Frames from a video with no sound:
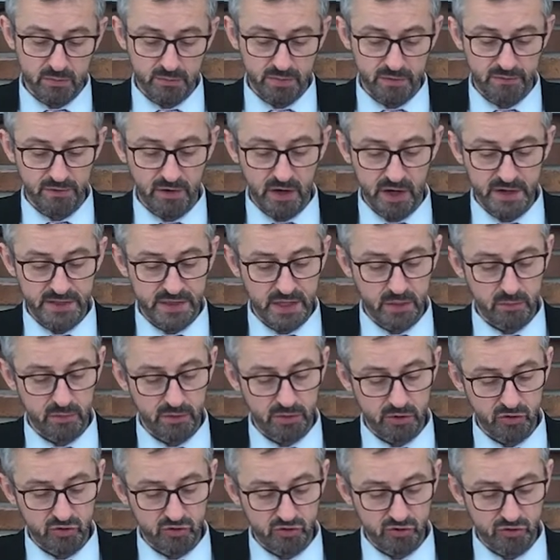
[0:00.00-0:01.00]
provide them with
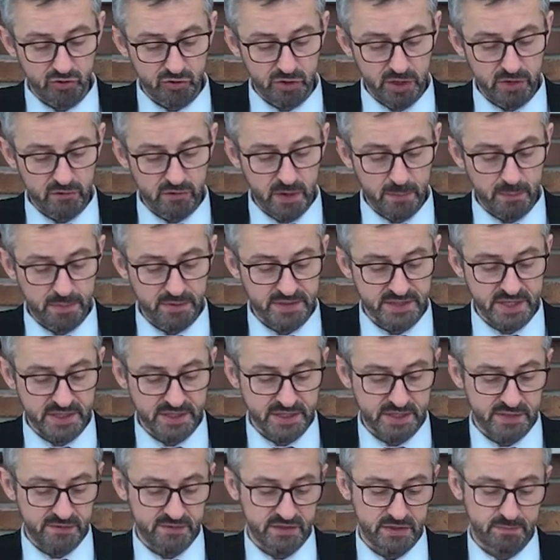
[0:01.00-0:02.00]
a truly
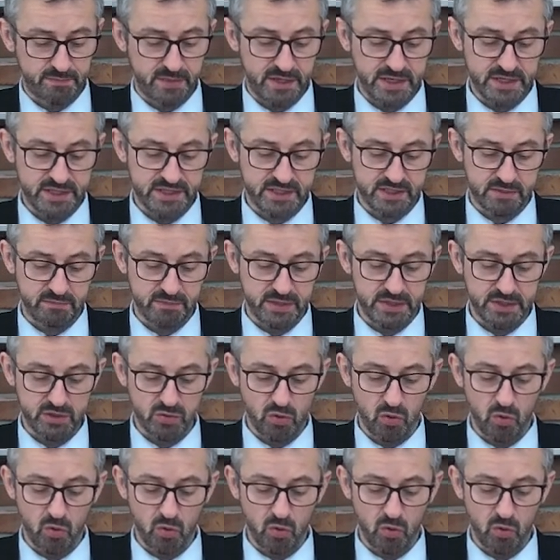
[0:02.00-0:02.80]
representative space that meets